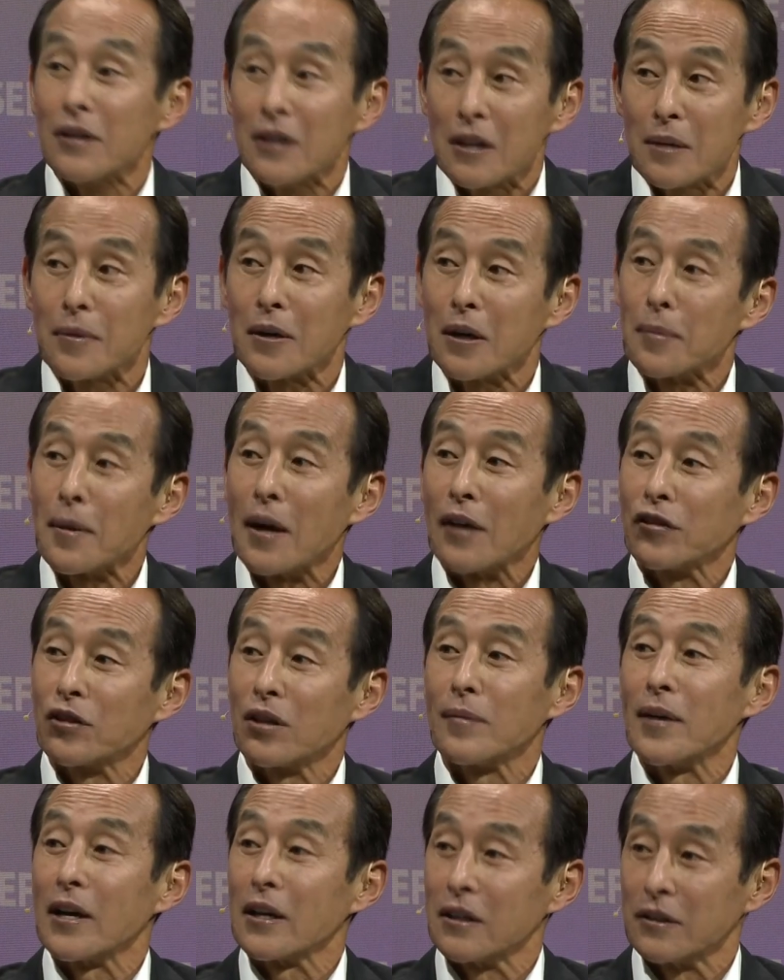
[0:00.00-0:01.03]
you a little bit about
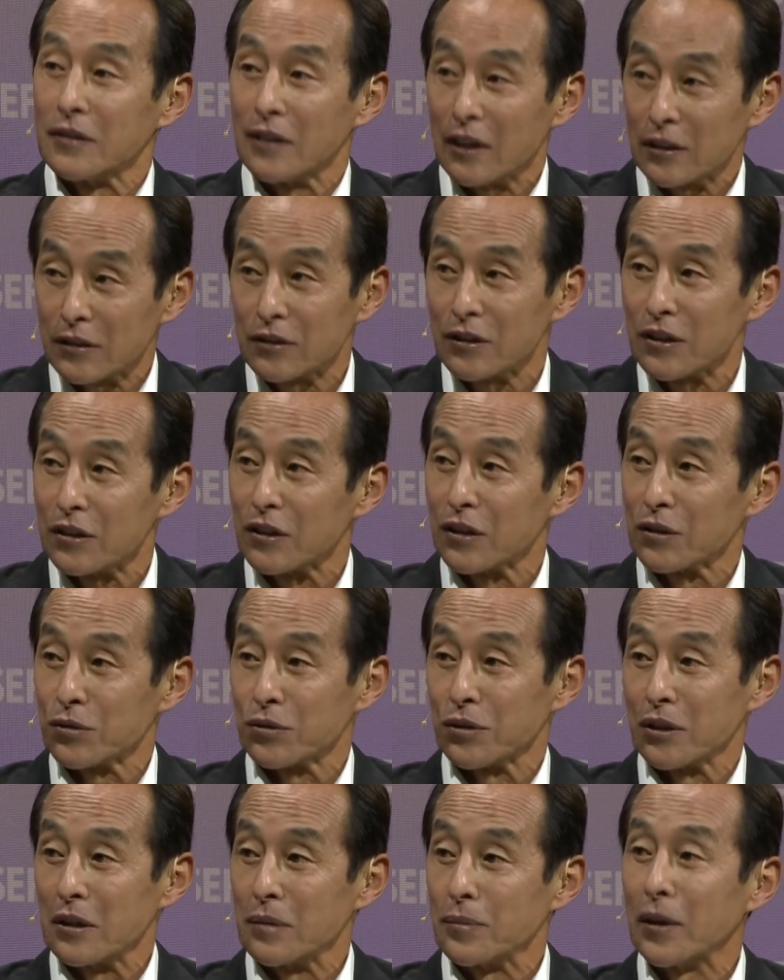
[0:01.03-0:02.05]
semiconductor
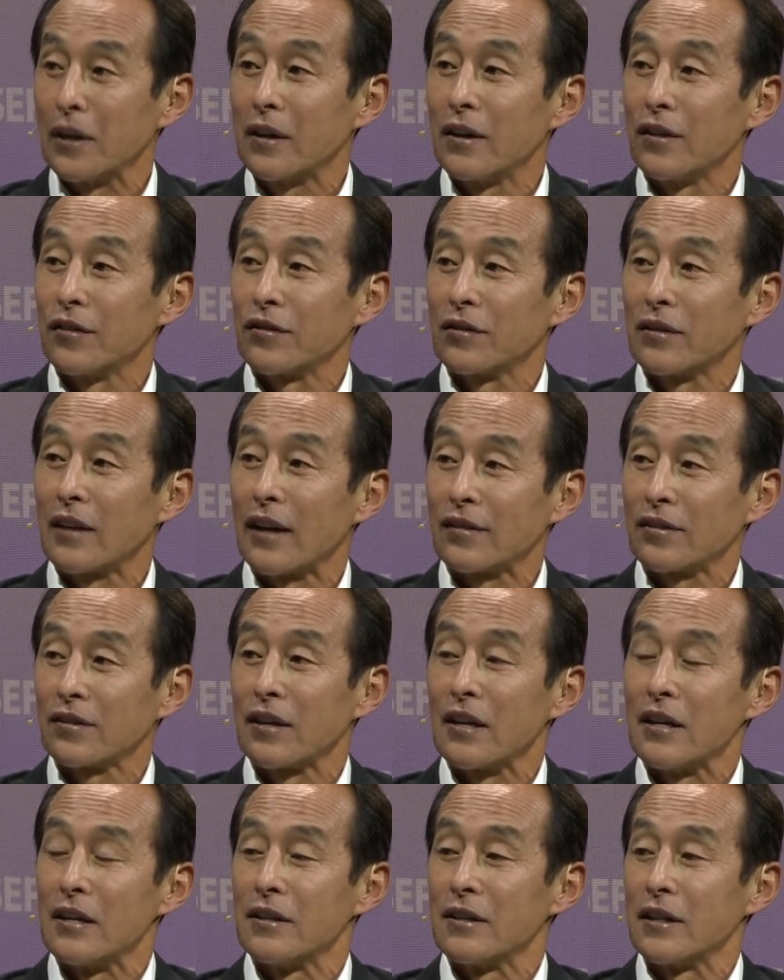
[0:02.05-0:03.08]
industry because that's
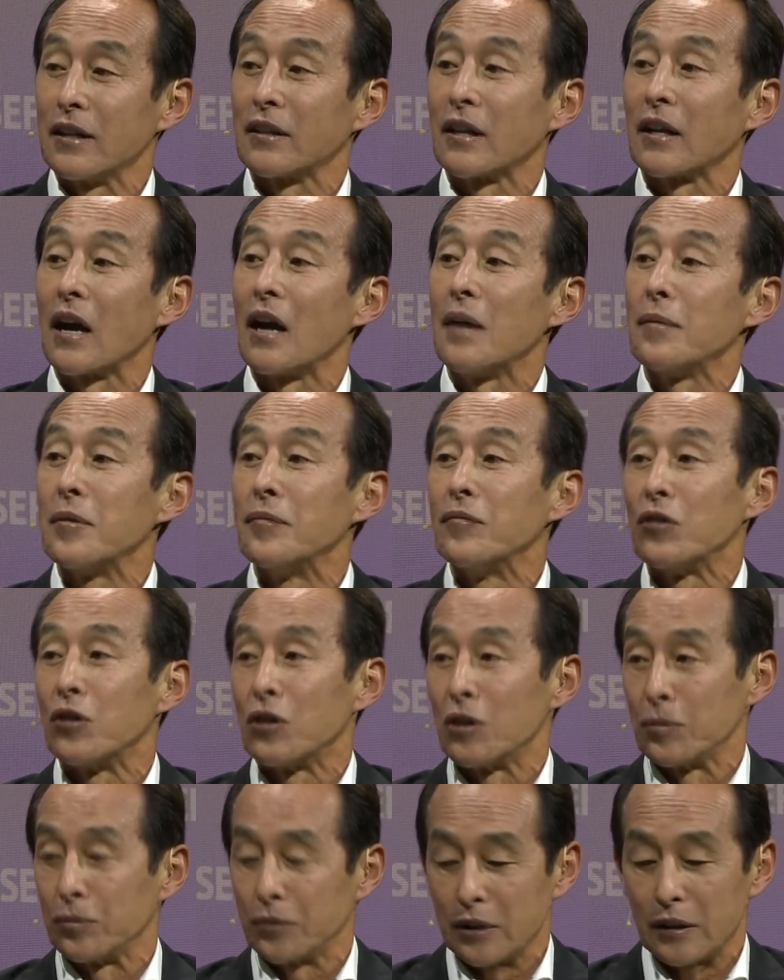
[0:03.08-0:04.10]
the area that I'm
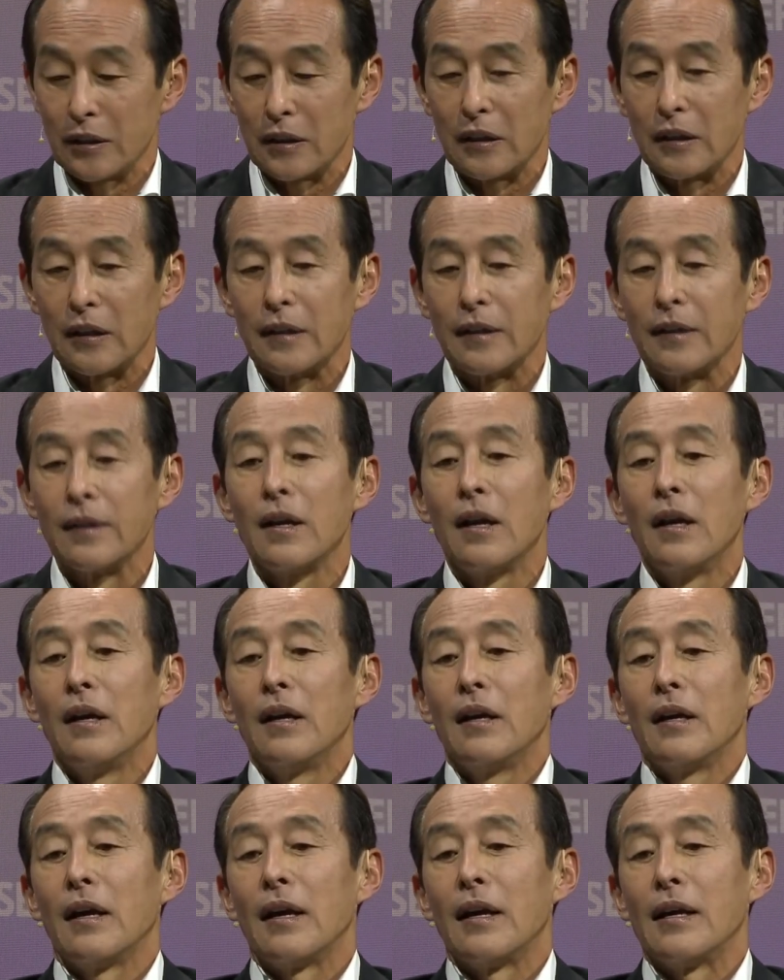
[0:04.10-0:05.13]
involved in
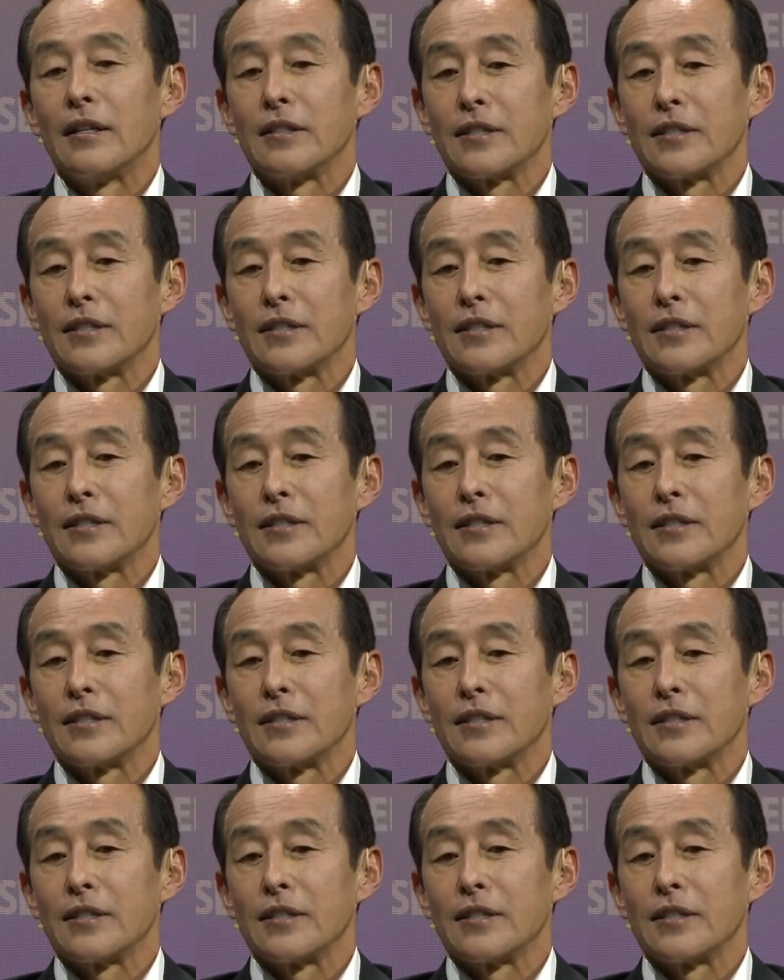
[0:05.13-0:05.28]
mm-hmm.